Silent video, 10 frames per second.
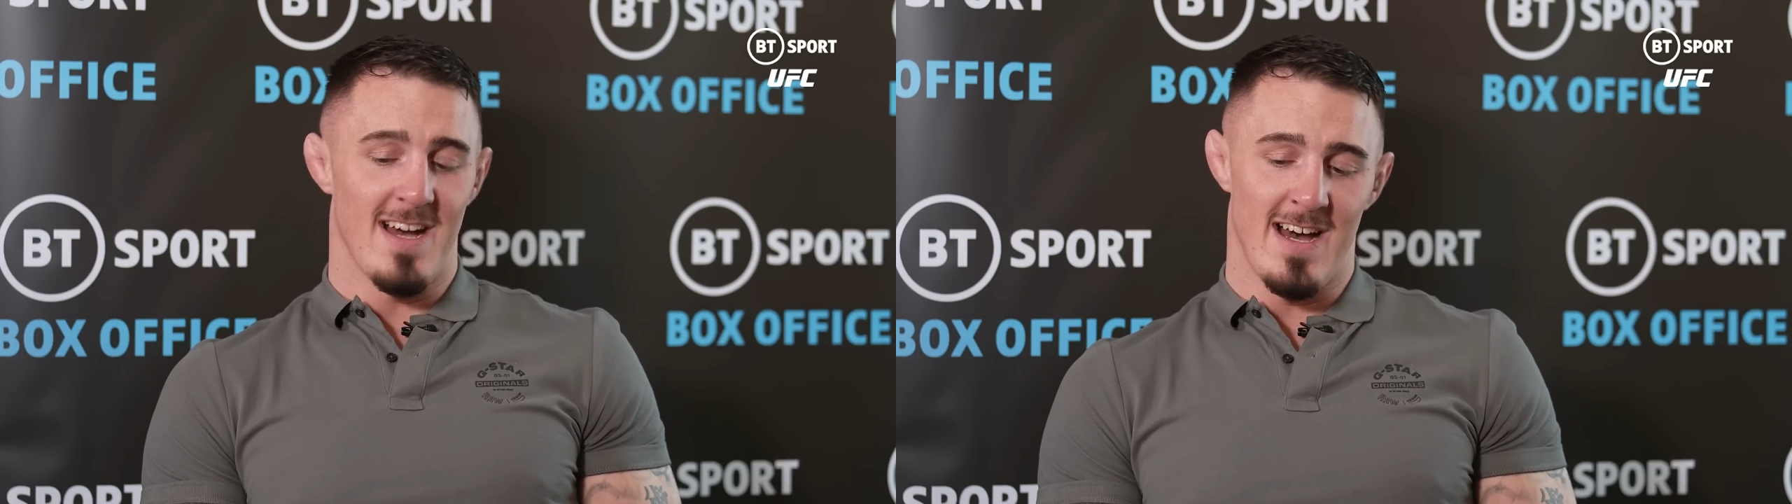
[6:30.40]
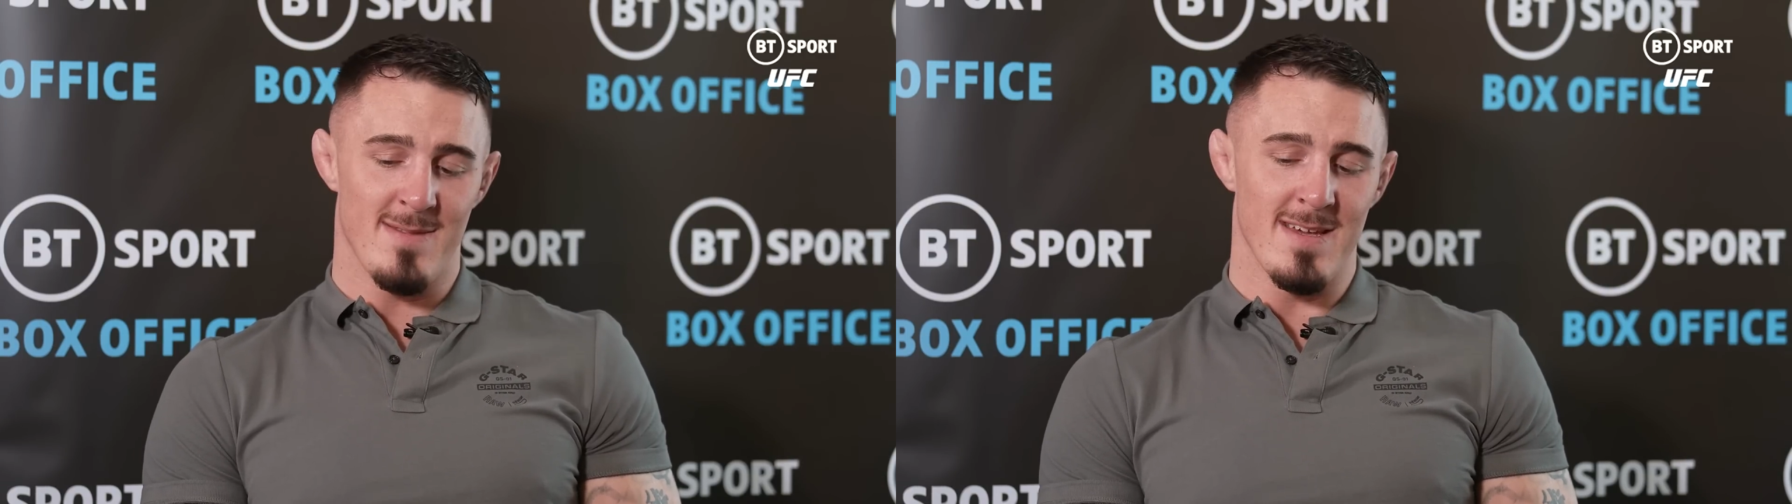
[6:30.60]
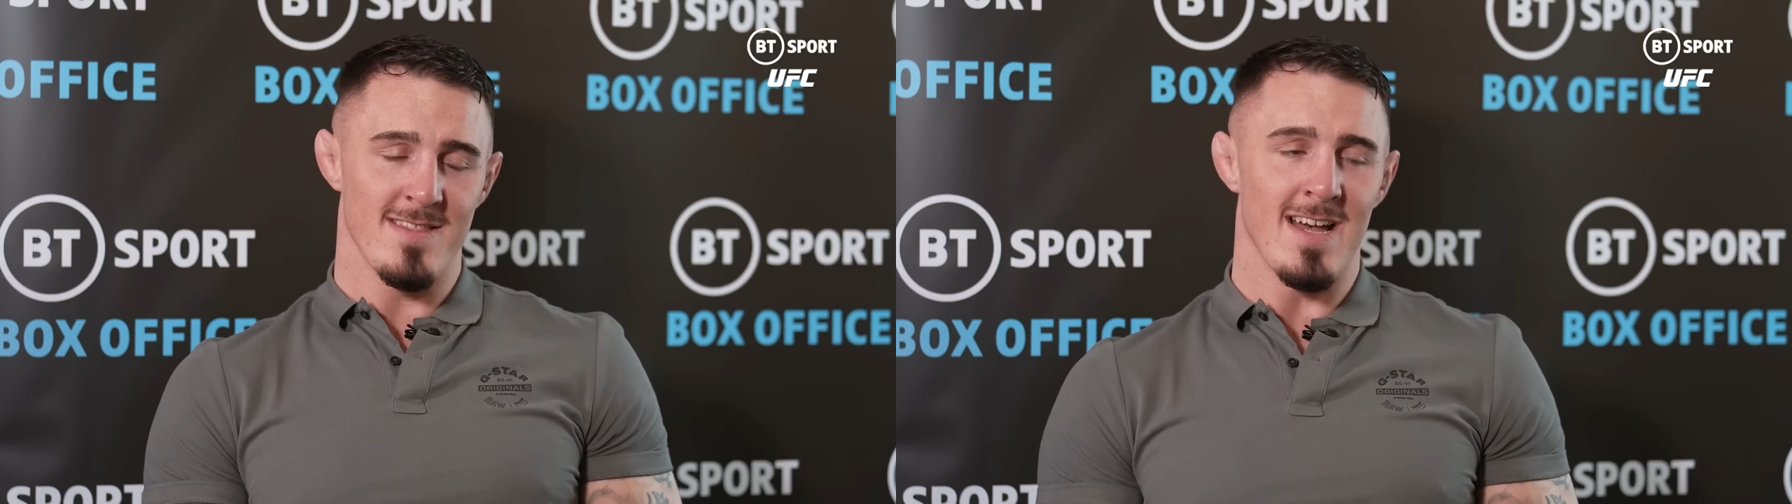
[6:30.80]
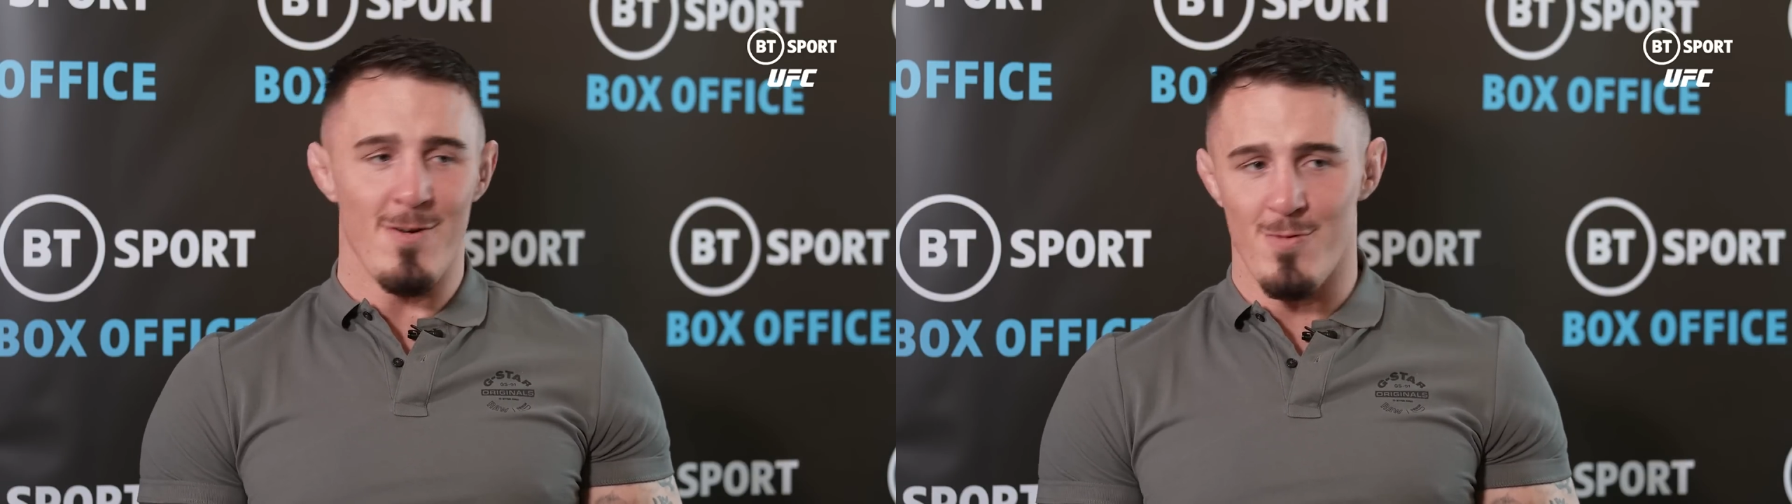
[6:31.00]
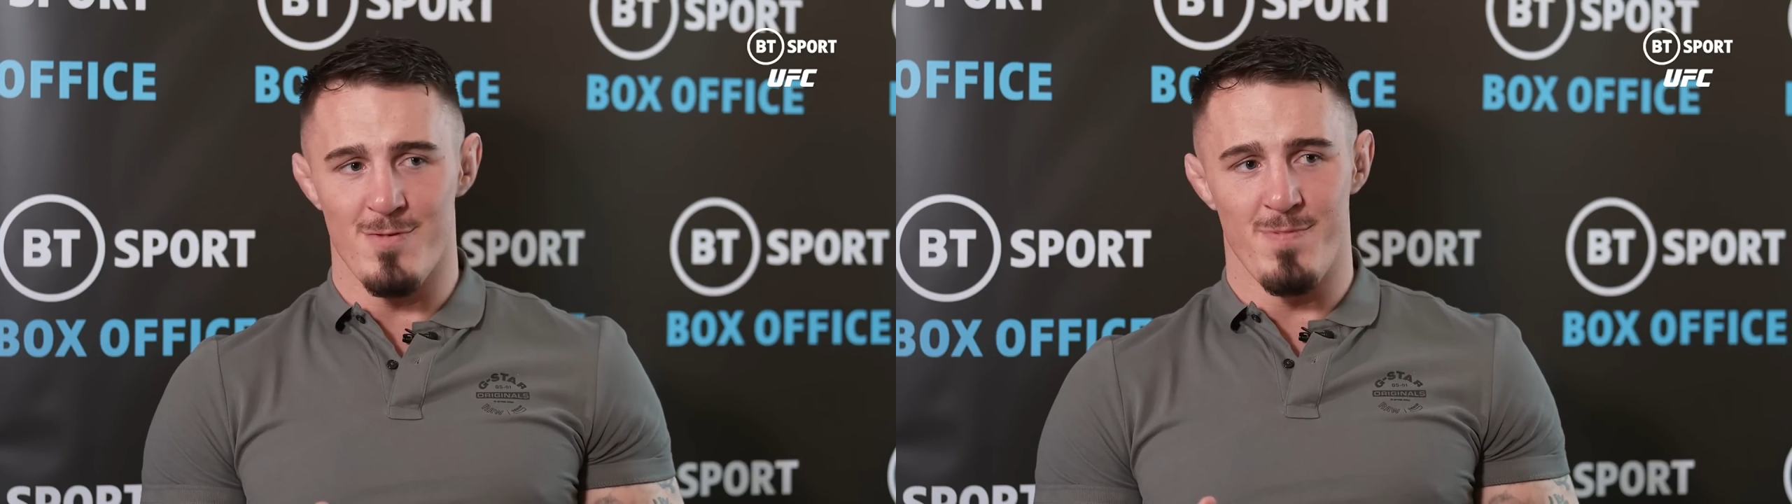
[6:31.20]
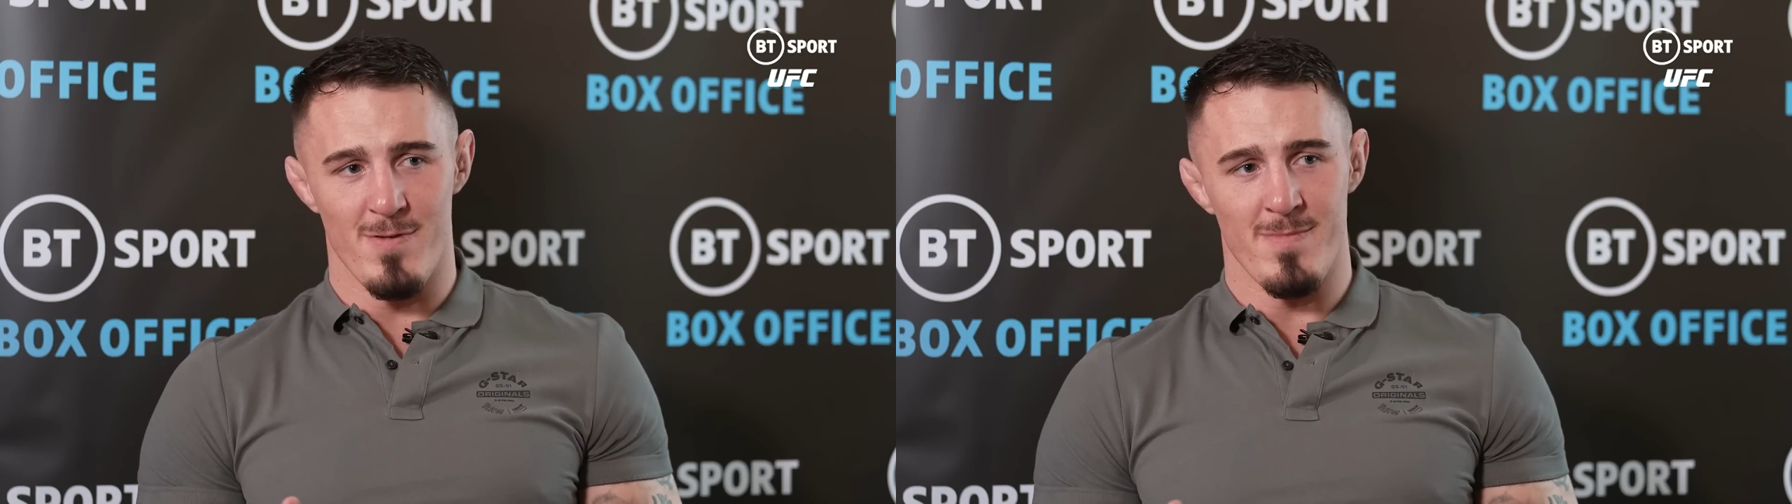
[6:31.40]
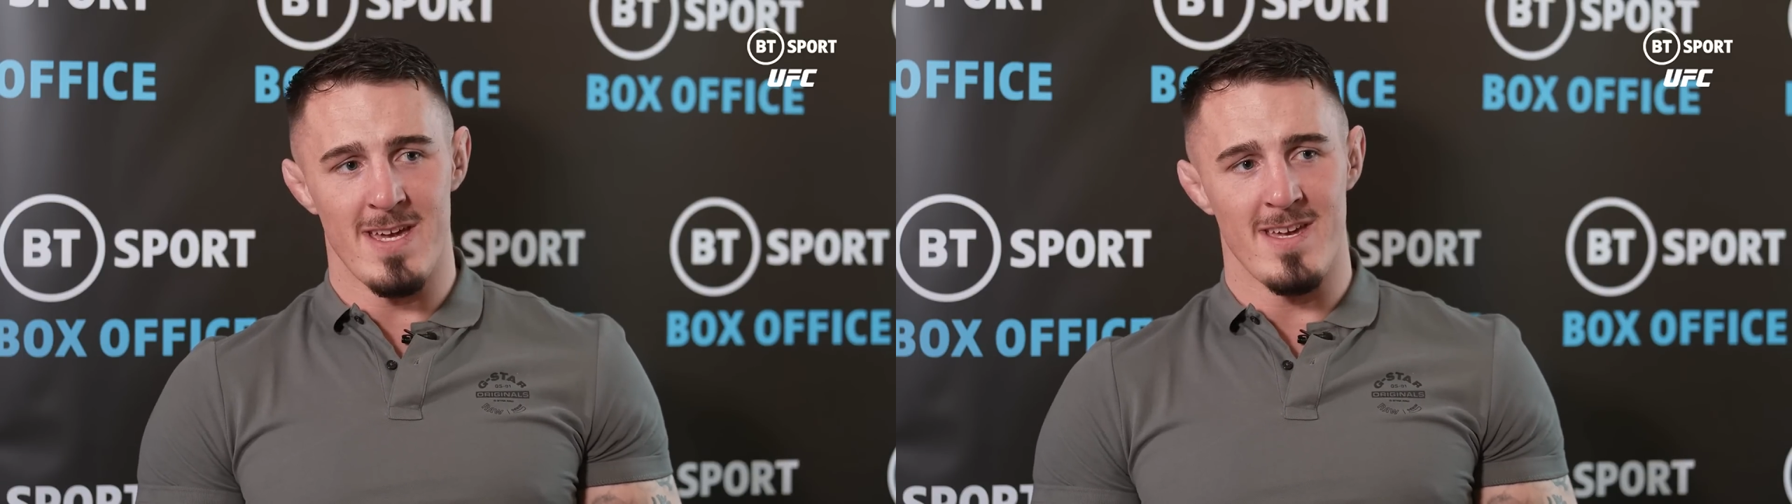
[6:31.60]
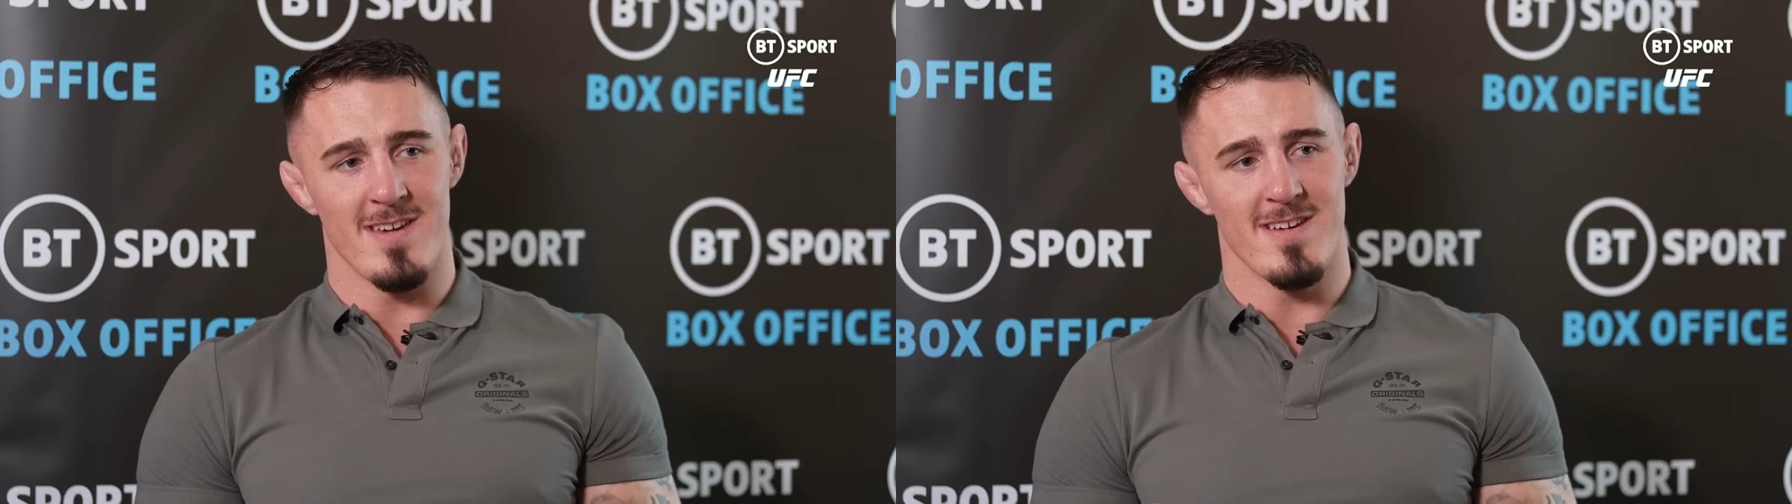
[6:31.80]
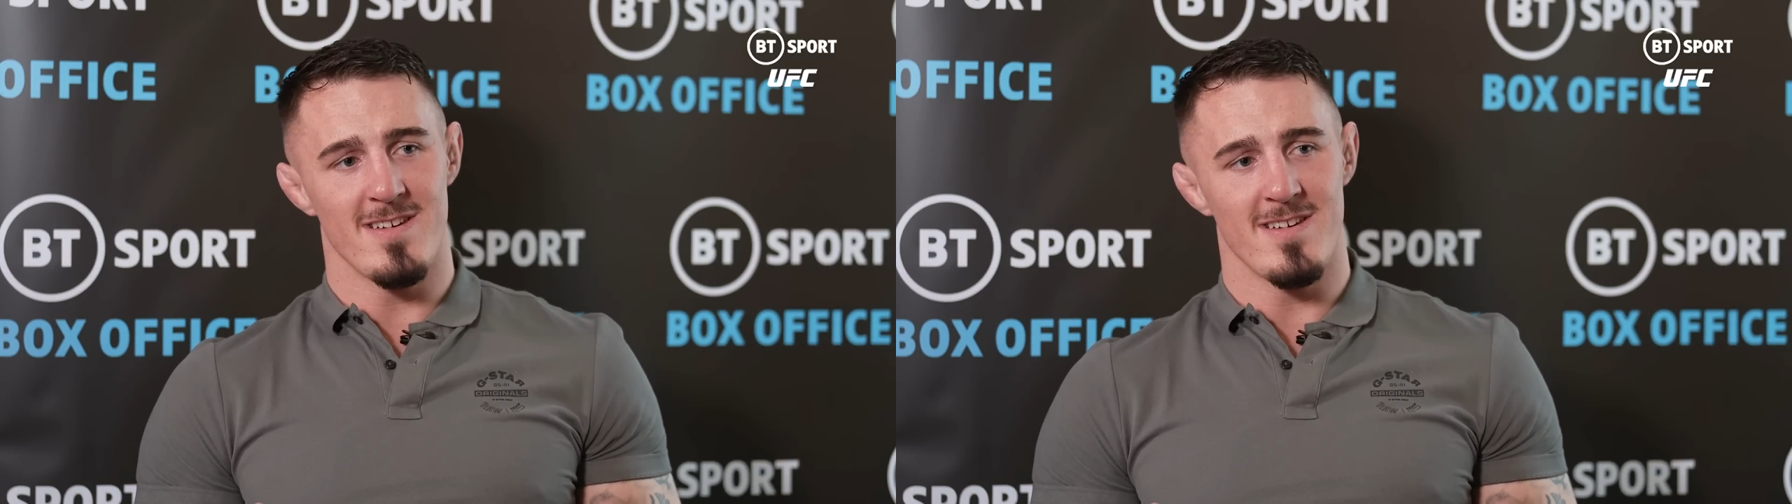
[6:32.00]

I think that would put me,